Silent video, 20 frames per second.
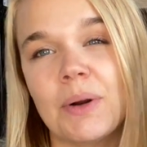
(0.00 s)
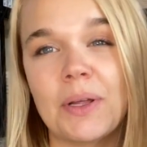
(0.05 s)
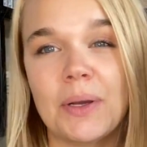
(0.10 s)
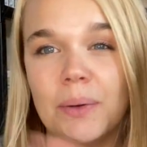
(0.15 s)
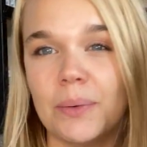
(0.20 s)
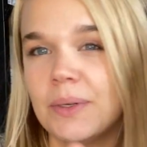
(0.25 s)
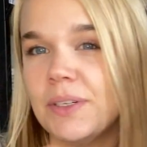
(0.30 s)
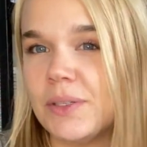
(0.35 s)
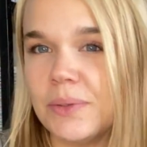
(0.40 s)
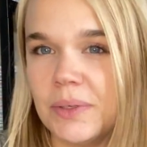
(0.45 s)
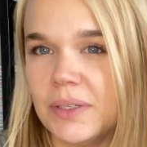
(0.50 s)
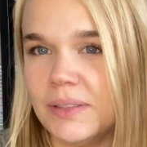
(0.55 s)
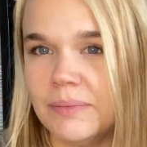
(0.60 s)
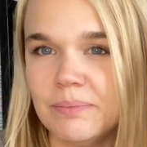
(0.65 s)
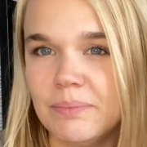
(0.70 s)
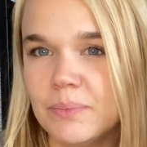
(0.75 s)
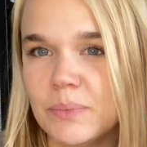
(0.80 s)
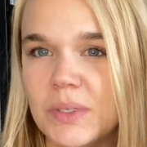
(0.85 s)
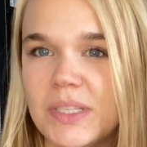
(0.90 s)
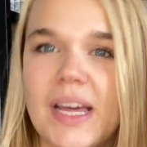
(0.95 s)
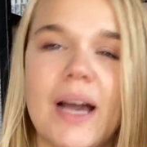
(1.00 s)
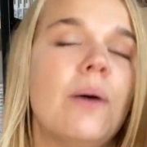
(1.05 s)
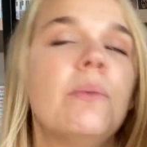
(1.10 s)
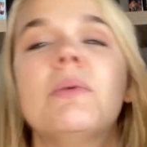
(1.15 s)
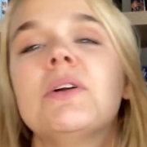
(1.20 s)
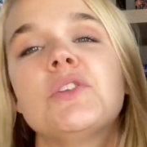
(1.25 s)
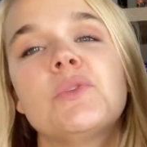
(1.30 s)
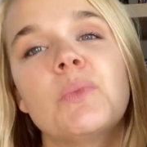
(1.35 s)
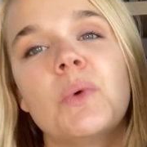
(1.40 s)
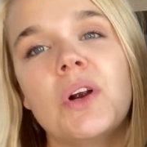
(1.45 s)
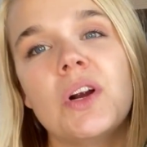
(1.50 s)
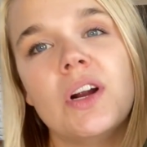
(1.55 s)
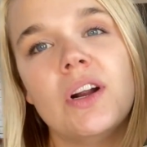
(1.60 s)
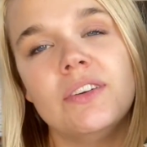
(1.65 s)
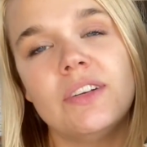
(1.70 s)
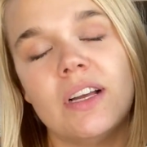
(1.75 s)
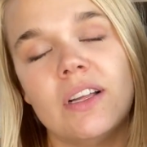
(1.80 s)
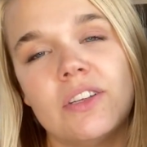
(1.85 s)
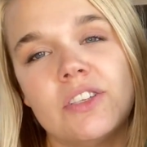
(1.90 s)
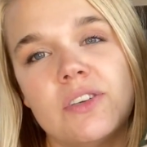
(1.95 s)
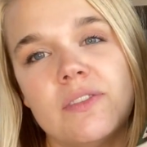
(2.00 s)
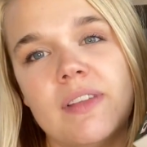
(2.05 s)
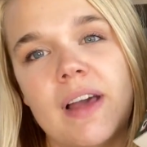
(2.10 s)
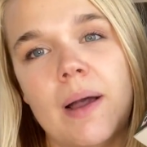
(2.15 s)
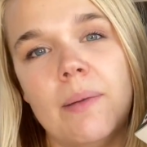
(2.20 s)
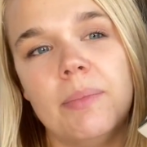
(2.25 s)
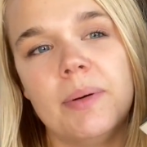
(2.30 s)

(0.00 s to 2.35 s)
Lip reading: to go into it without much more knowledge of that,